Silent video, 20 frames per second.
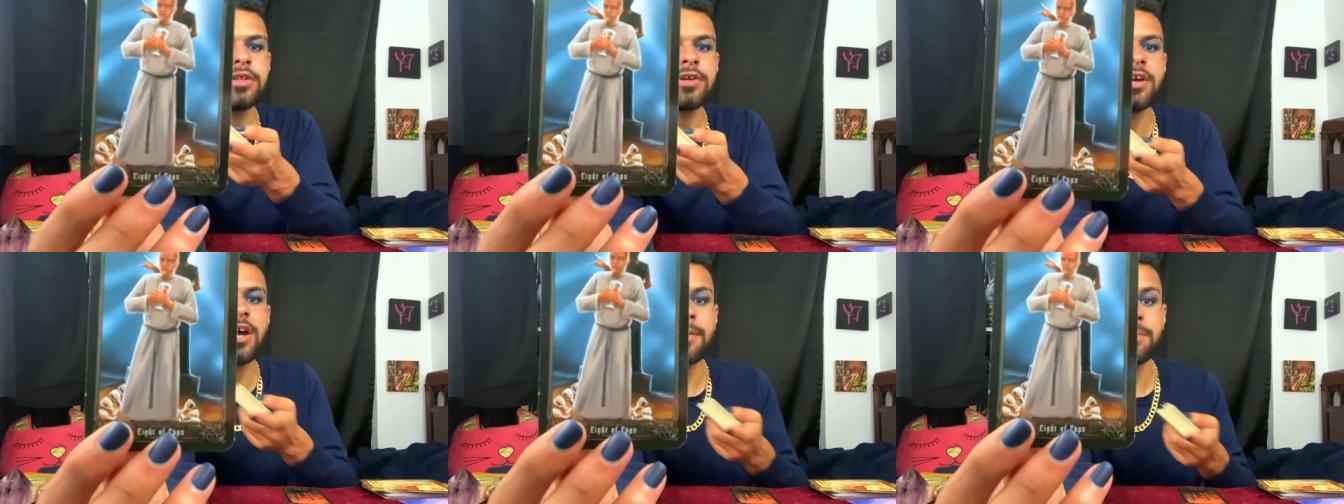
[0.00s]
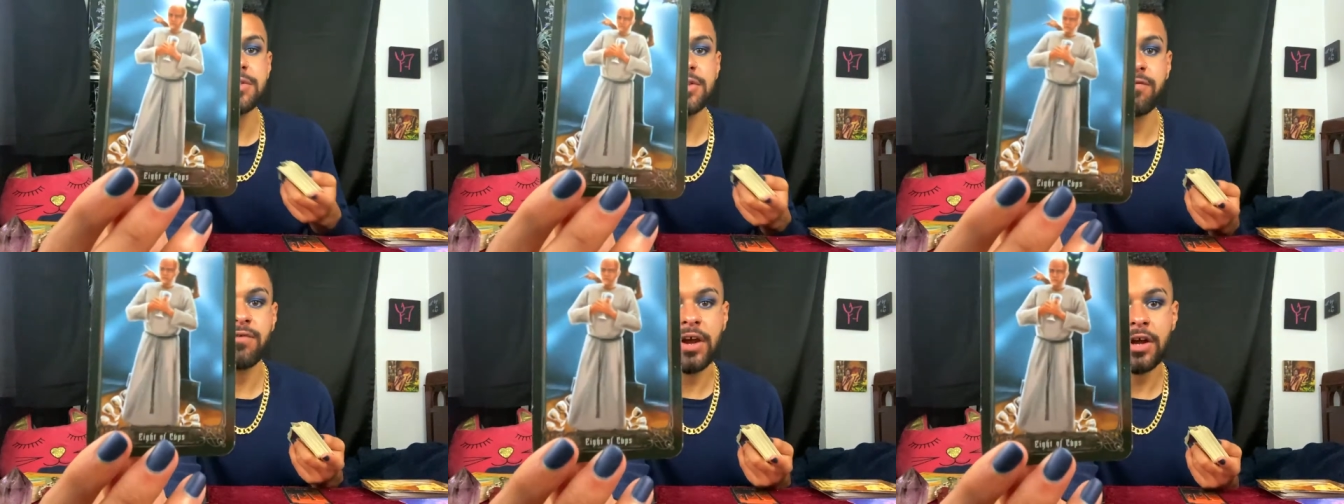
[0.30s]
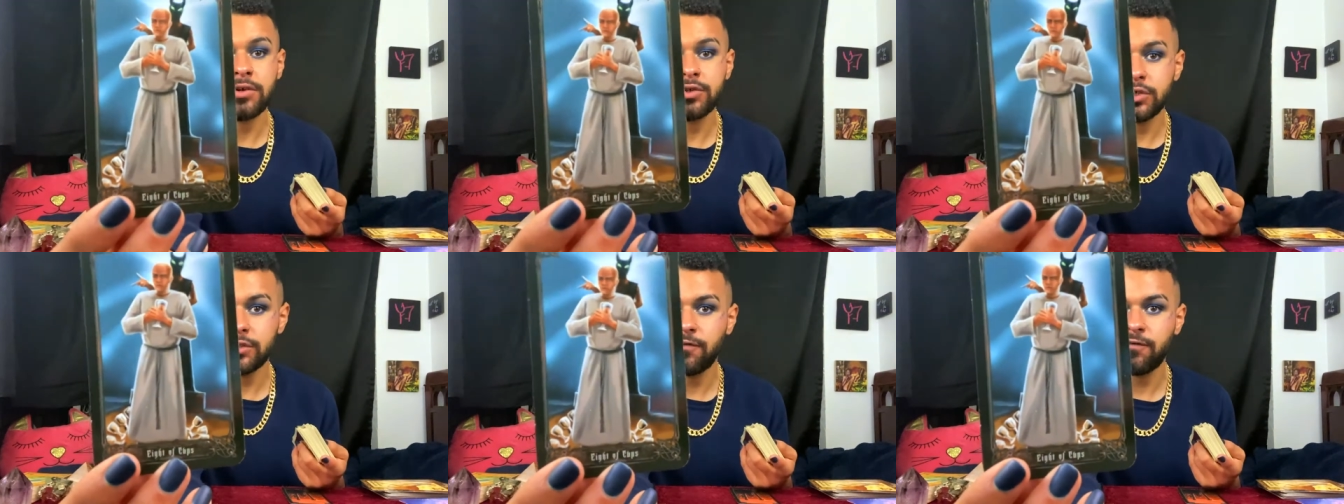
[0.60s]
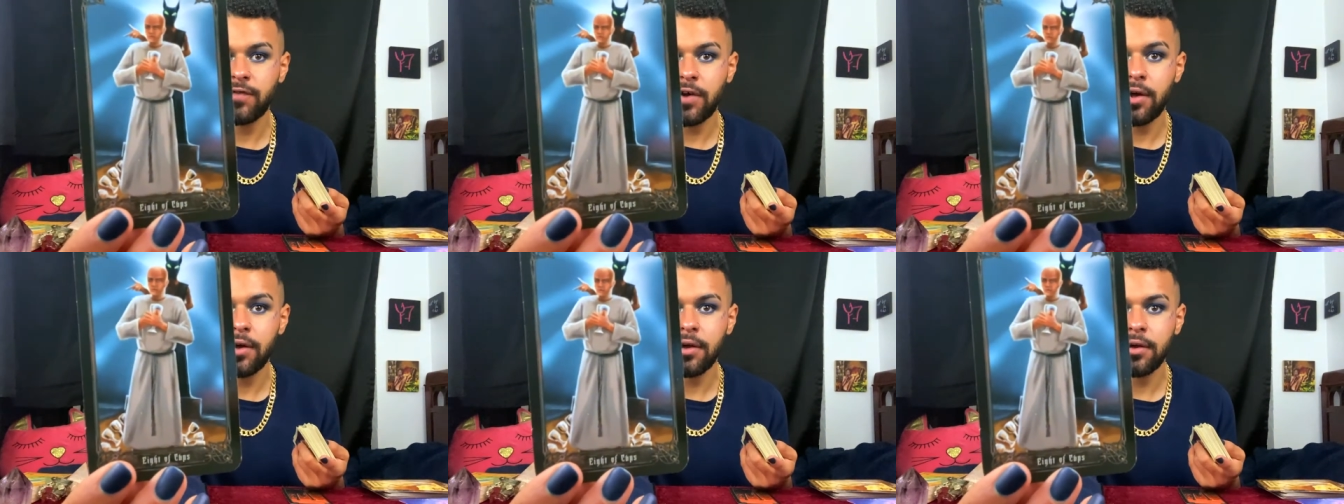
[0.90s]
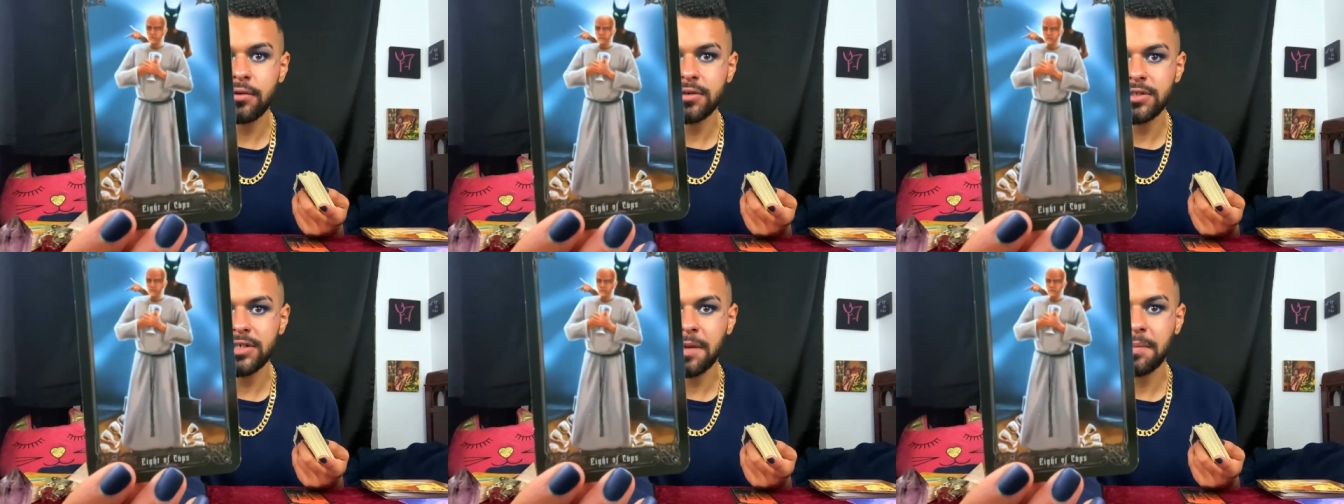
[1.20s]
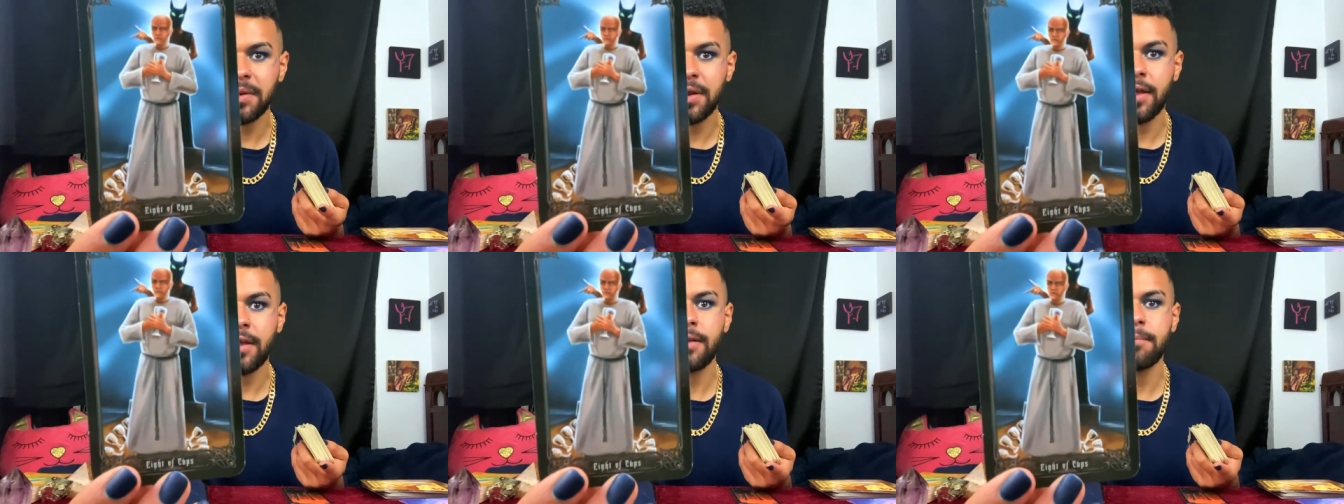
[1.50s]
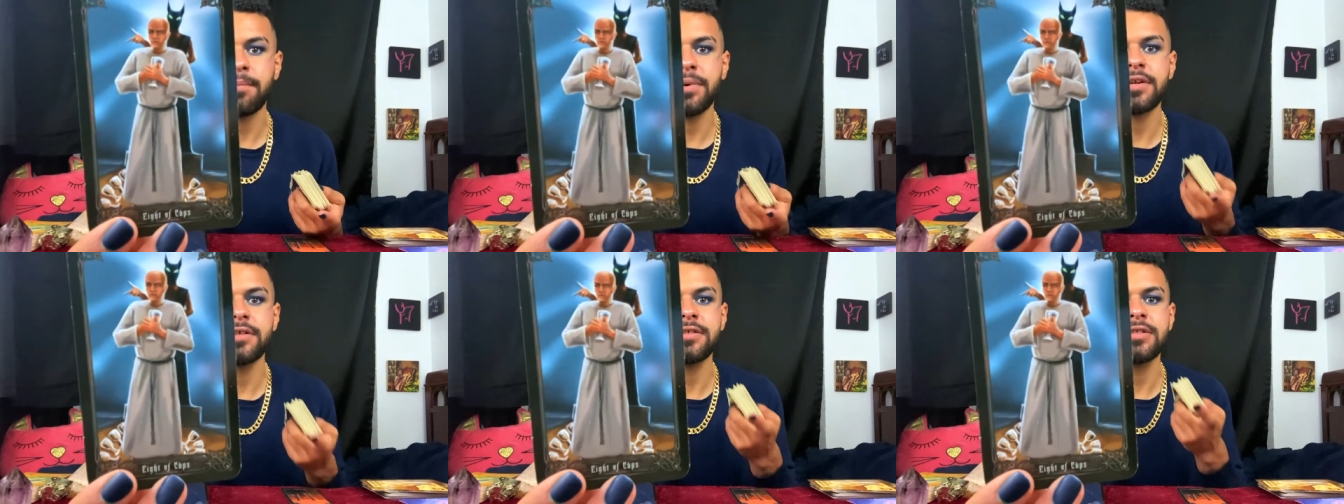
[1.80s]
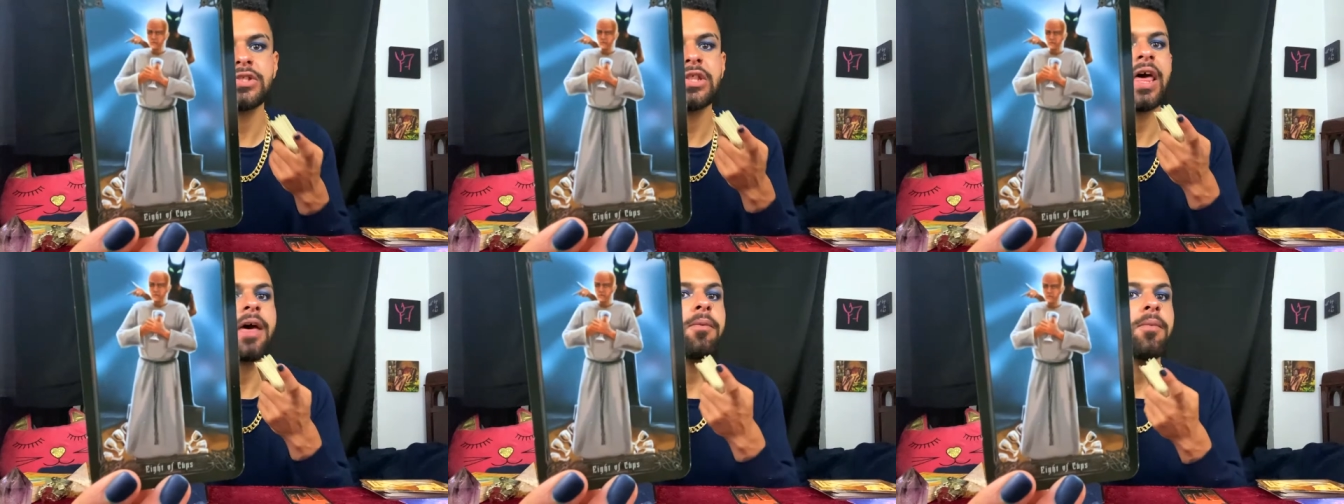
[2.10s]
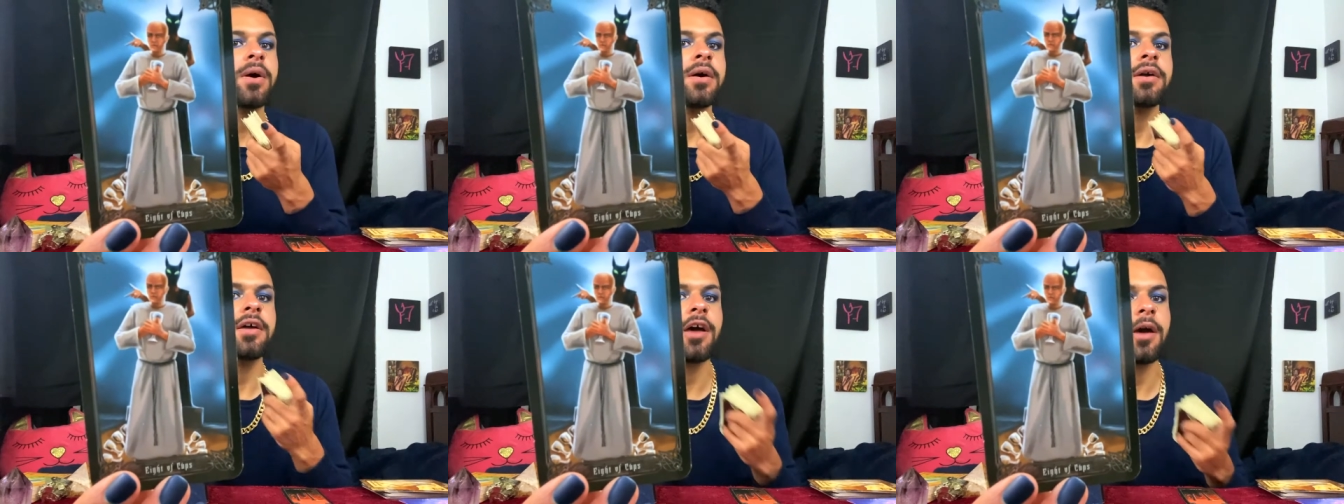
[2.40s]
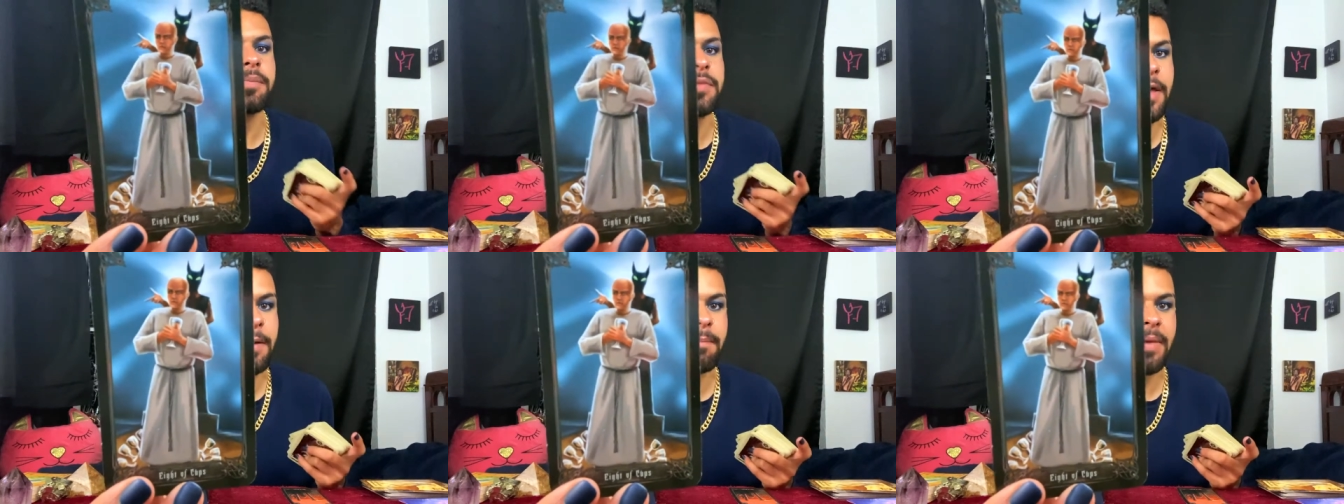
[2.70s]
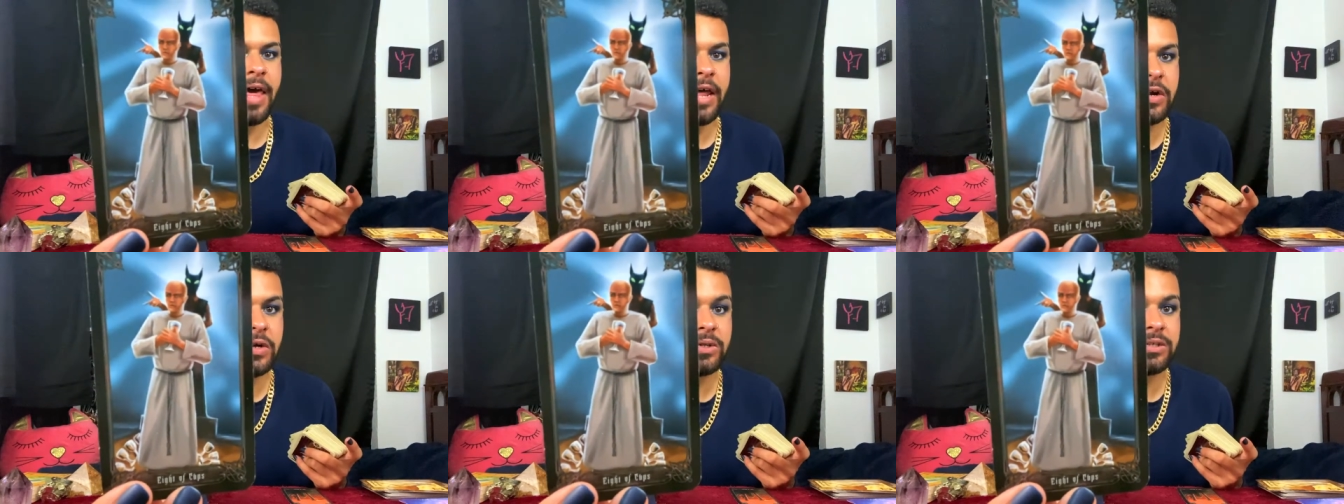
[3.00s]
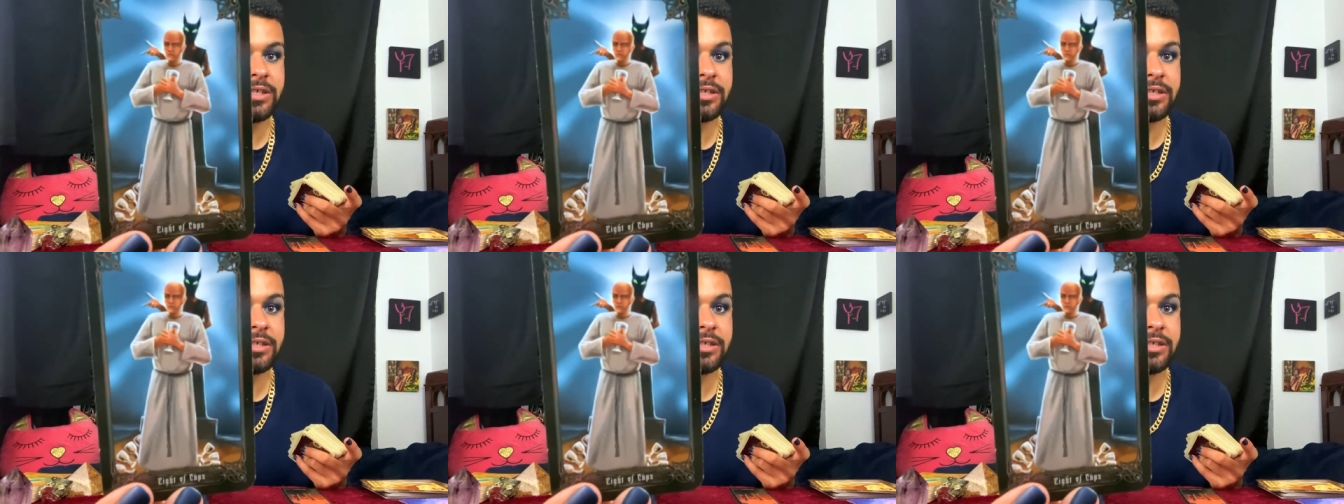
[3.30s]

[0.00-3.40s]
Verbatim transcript: cups around you fall, Gemini, but it's that one cup that matters,